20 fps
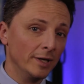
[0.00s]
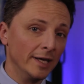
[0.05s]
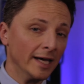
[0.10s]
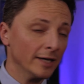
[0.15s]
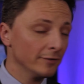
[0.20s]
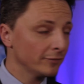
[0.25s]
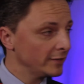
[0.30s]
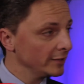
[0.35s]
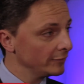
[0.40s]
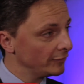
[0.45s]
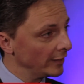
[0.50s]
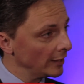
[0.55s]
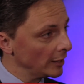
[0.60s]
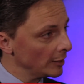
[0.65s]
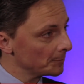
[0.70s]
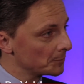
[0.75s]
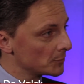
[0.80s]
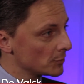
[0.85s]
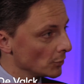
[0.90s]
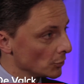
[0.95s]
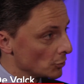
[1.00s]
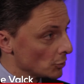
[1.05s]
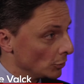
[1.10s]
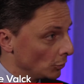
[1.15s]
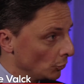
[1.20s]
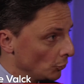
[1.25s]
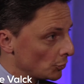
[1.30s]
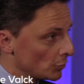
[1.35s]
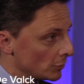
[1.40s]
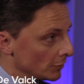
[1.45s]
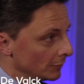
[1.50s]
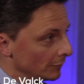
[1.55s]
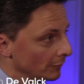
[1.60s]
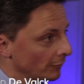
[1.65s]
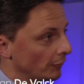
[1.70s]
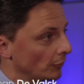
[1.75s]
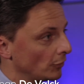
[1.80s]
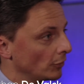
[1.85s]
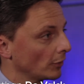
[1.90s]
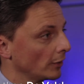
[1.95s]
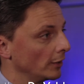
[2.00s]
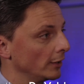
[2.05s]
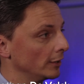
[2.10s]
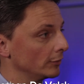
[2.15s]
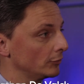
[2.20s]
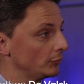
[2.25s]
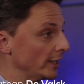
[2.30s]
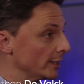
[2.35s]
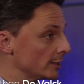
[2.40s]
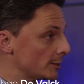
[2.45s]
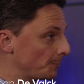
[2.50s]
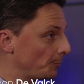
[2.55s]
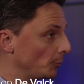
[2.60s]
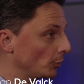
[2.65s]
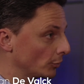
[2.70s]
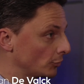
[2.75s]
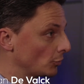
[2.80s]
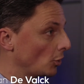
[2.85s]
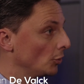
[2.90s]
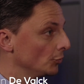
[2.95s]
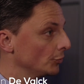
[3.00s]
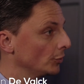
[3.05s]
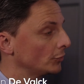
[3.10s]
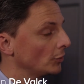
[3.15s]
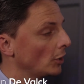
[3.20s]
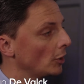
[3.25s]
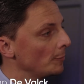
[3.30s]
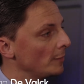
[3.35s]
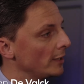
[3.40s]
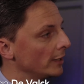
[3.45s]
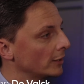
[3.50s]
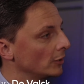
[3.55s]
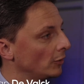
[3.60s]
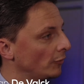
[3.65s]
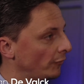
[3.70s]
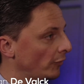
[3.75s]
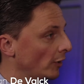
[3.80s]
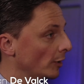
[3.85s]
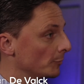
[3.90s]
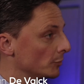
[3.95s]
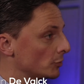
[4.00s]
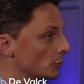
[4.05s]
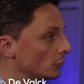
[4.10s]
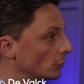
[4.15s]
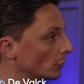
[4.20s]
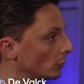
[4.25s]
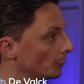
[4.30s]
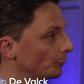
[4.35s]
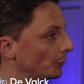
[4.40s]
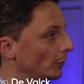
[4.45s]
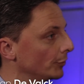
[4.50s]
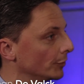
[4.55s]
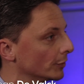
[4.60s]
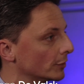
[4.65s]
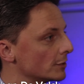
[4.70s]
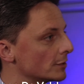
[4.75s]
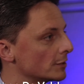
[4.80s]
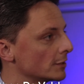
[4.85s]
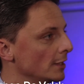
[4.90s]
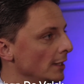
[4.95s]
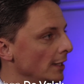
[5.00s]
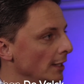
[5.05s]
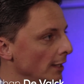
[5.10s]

have developed a solution for transport on the tarmac of pharmaceutical products.